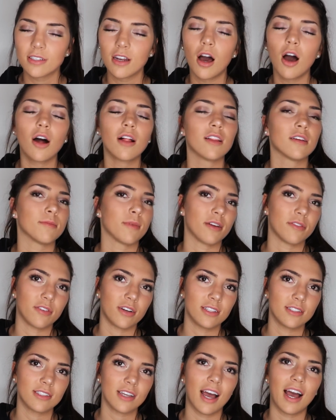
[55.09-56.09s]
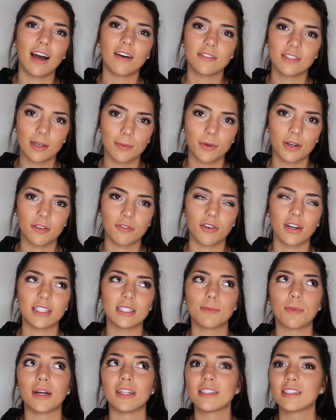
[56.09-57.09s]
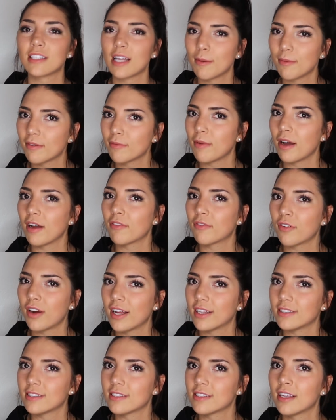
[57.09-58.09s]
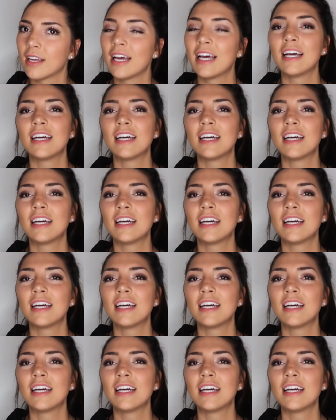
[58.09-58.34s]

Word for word: Not all of my friends, I have some good friends, but some of my friends